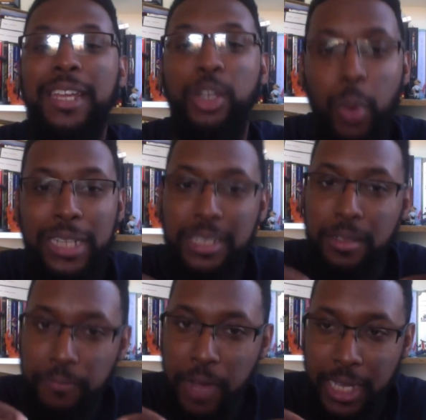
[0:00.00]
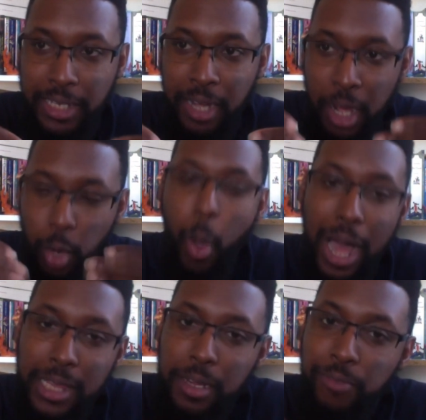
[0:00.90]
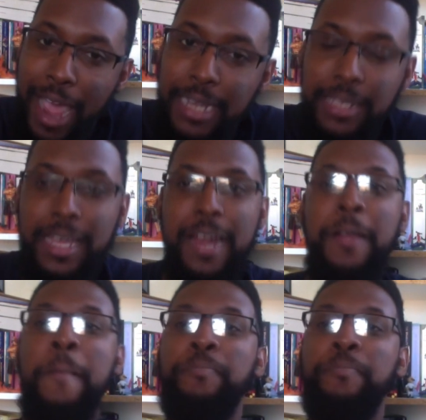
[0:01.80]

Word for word: You want to see the fucking quality writing there.